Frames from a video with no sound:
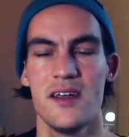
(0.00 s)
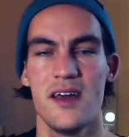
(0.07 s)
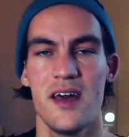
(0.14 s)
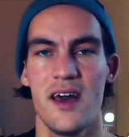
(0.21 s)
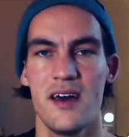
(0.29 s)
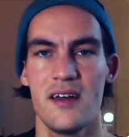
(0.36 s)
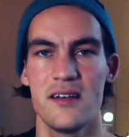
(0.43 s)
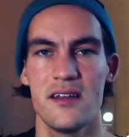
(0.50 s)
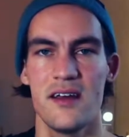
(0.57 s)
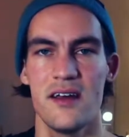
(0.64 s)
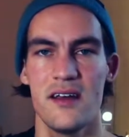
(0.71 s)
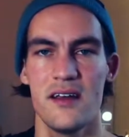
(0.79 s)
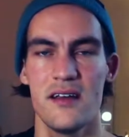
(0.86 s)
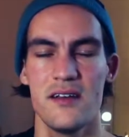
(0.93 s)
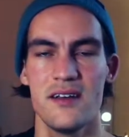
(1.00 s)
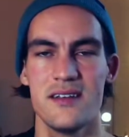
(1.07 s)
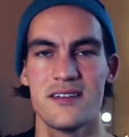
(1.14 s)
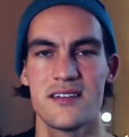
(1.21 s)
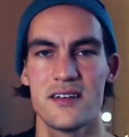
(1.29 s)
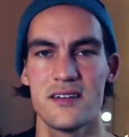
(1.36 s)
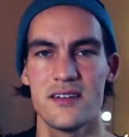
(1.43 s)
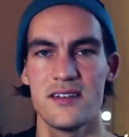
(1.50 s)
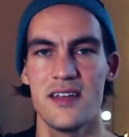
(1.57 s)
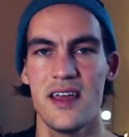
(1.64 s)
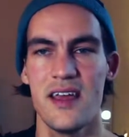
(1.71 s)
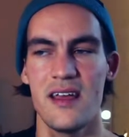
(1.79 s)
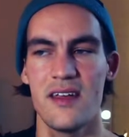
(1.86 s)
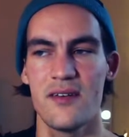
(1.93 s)
And it's gonna
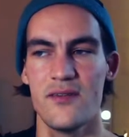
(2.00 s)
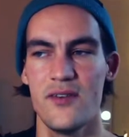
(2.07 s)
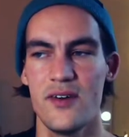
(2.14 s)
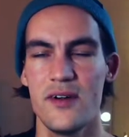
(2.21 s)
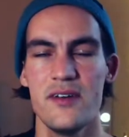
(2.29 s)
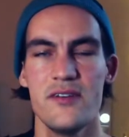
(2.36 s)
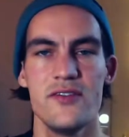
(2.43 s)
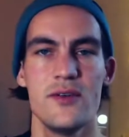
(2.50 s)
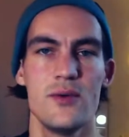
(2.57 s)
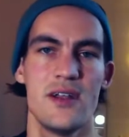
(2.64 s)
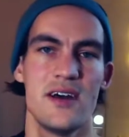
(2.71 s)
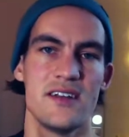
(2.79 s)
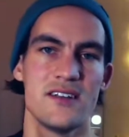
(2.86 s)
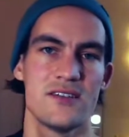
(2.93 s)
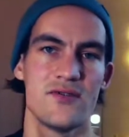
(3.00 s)
take very few lines of